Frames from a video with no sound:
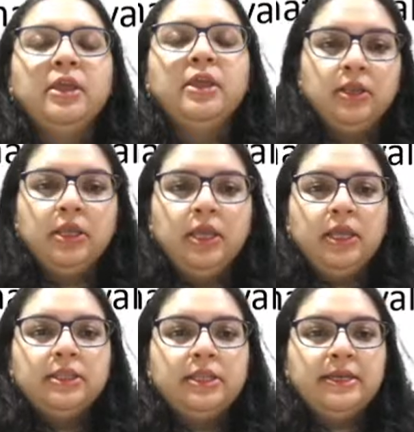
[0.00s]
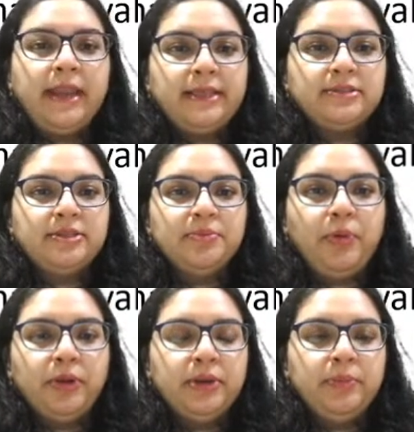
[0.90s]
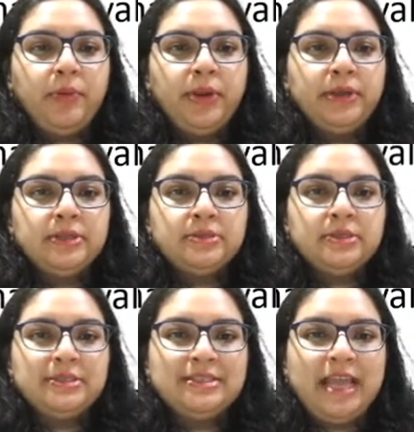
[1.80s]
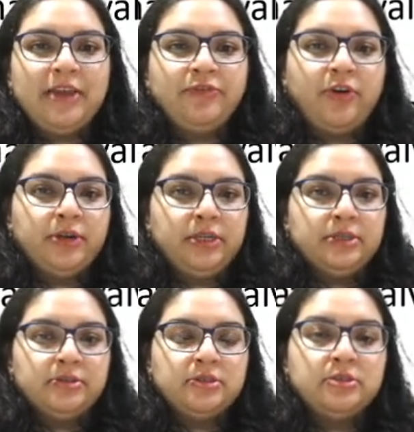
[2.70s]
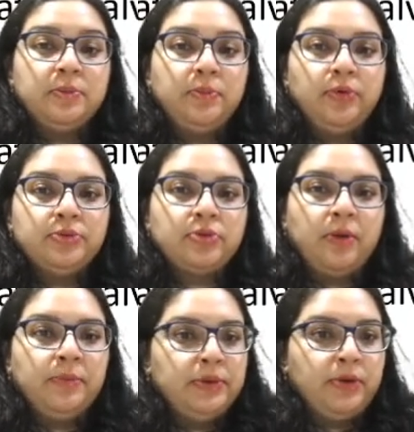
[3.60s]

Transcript: on. The next important point is the Staph aureus is the most common